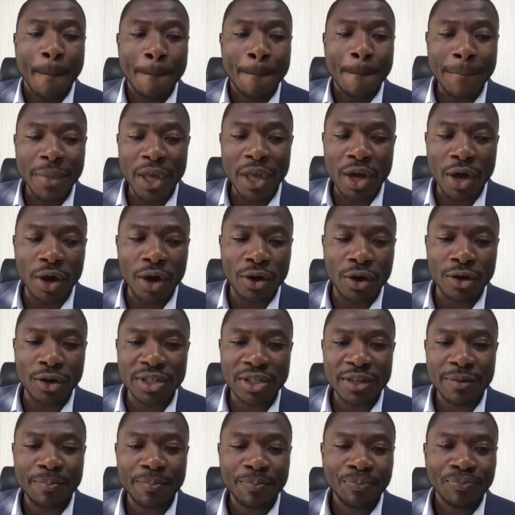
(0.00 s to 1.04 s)

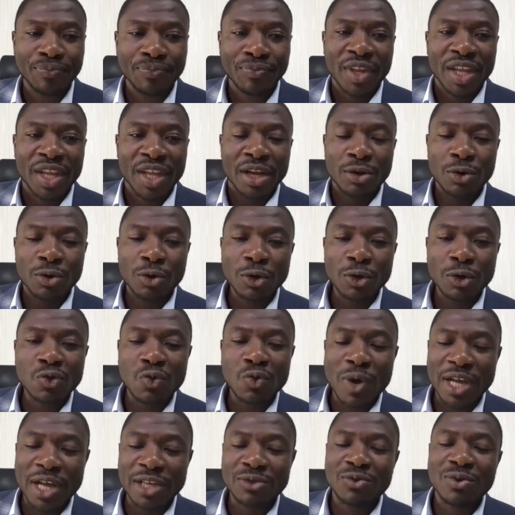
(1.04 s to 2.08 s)
because those
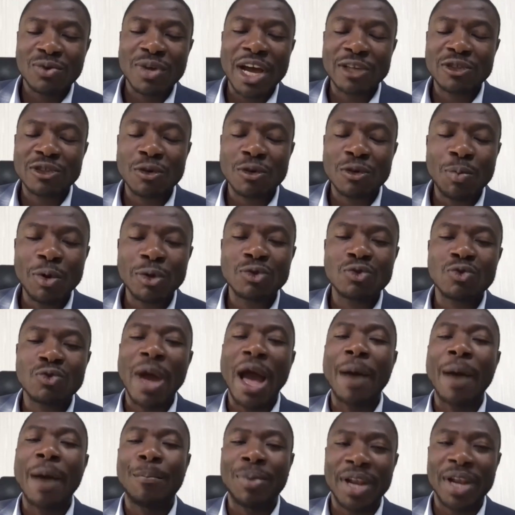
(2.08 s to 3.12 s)
ones you are supposed to
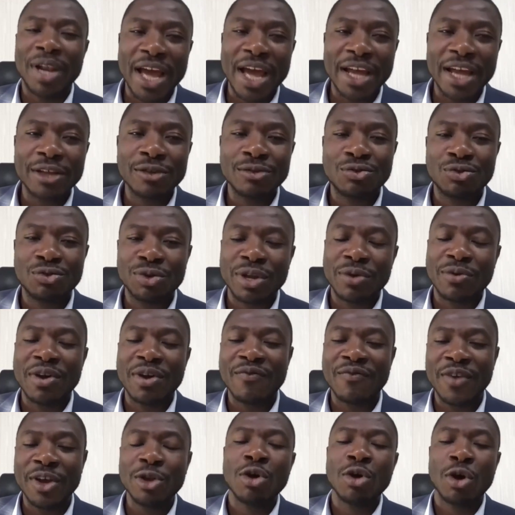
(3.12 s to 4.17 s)
apply to the
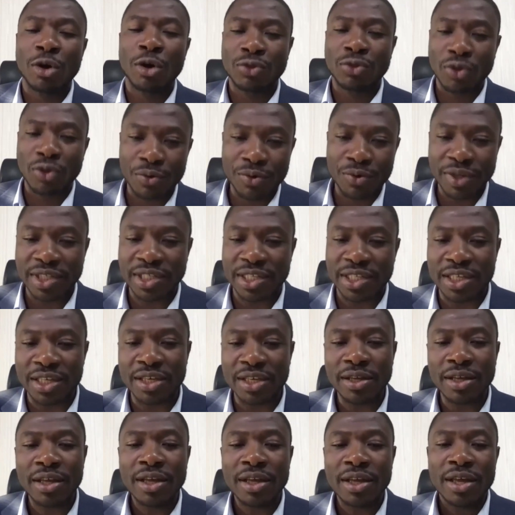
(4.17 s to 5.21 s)
revenue
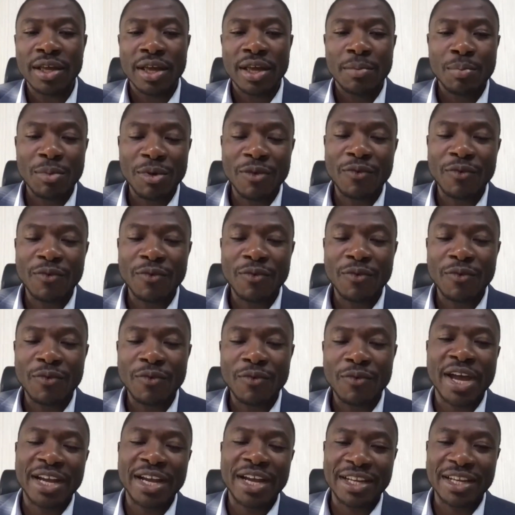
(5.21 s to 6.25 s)
authority before you
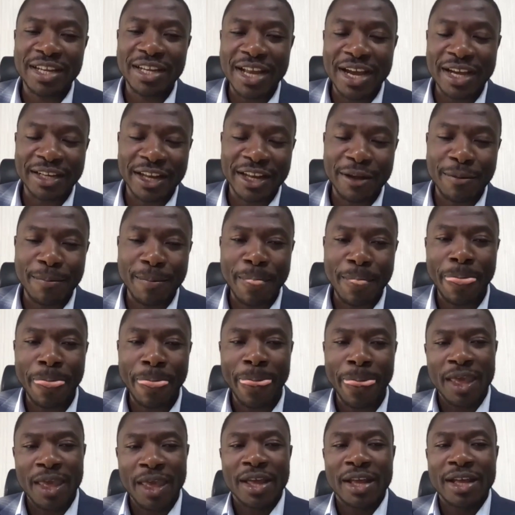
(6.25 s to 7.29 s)
can deduct them.
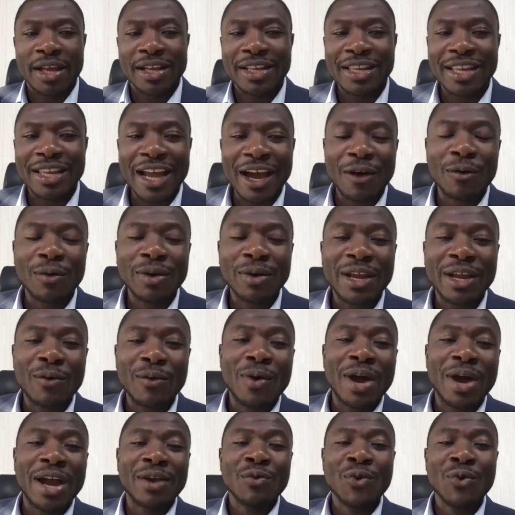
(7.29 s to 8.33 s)
Now, the
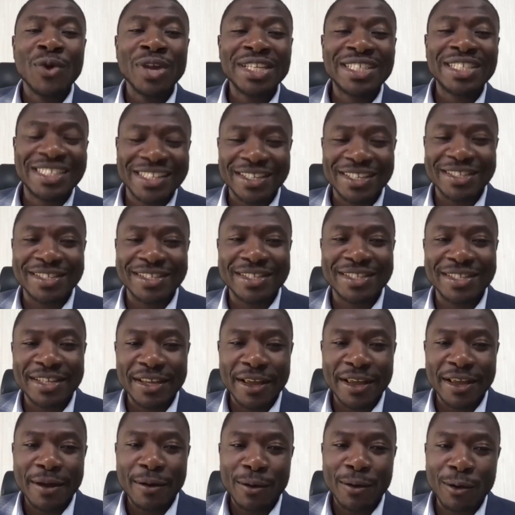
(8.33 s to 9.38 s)
one which is
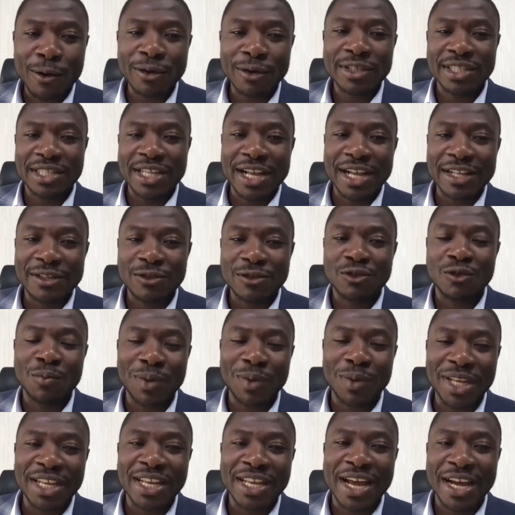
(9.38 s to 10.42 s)
constant to be
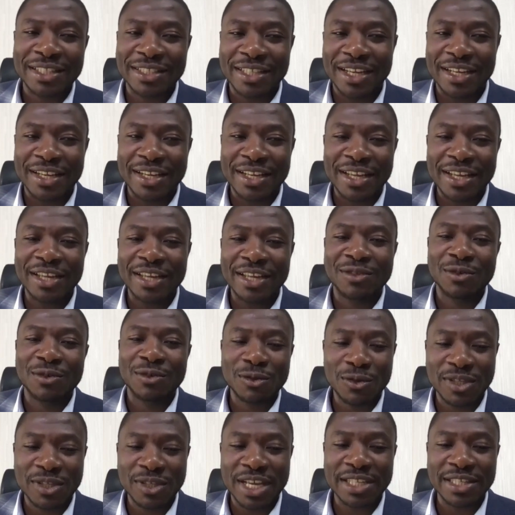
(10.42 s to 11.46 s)
deducted is your
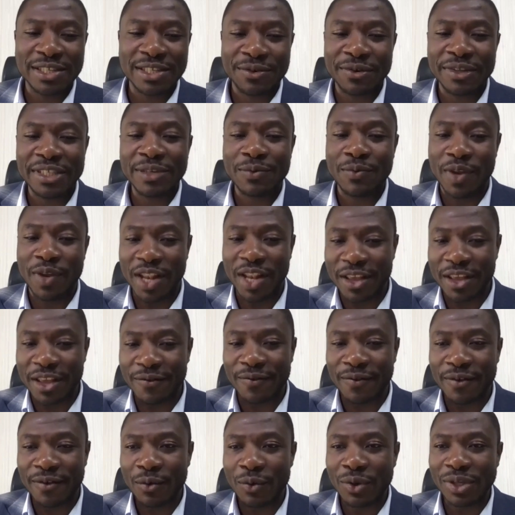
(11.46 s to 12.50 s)
Social Security
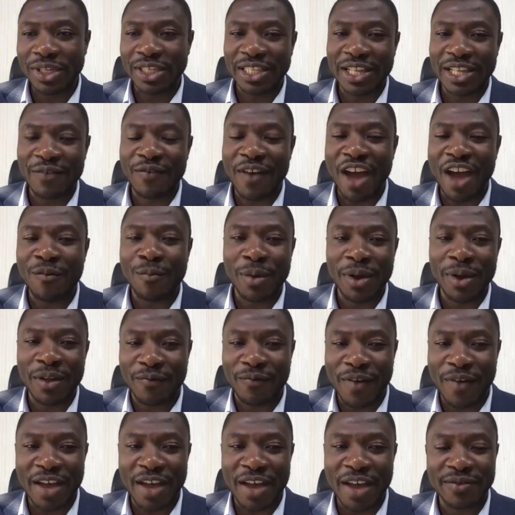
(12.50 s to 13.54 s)
relief, which is the
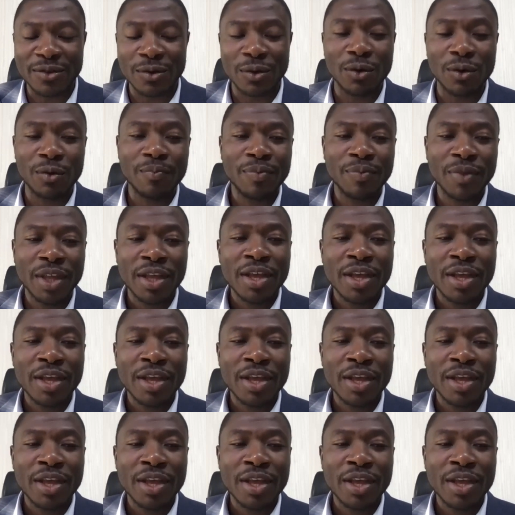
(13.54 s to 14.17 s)
5.5. So